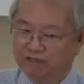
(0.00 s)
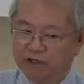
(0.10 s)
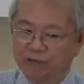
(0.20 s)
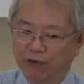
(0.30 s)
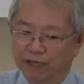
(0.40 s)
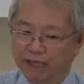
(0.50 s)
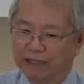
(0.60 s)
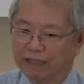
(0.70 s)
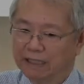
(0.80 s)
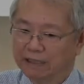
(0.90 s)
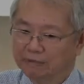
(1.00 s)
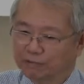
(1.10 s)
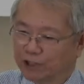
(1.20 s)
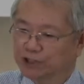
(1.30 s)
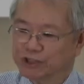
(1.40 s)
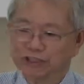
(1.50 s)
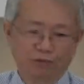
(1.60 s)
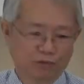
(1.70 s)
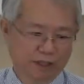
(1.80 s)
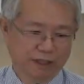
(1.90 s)
everywhere preaching
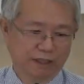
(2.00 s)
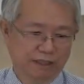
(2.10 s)
the word.